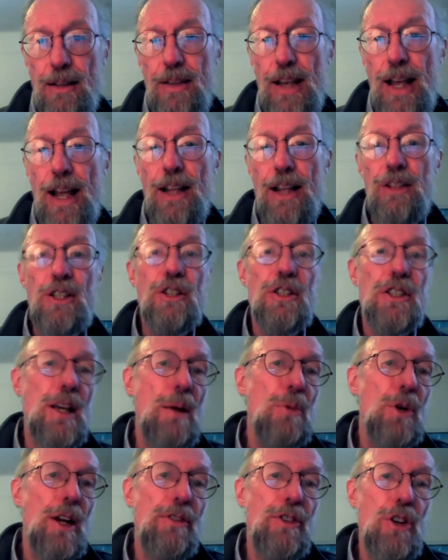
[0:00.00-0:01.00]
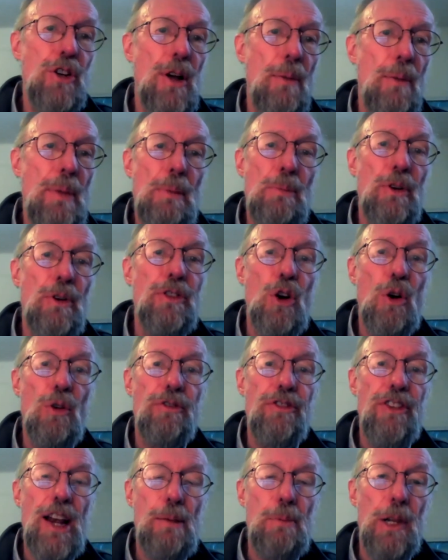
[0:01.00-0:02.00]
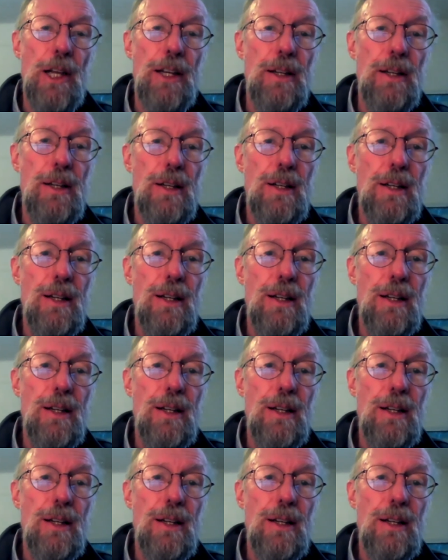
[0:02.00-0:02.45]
than to someone a member of your own family.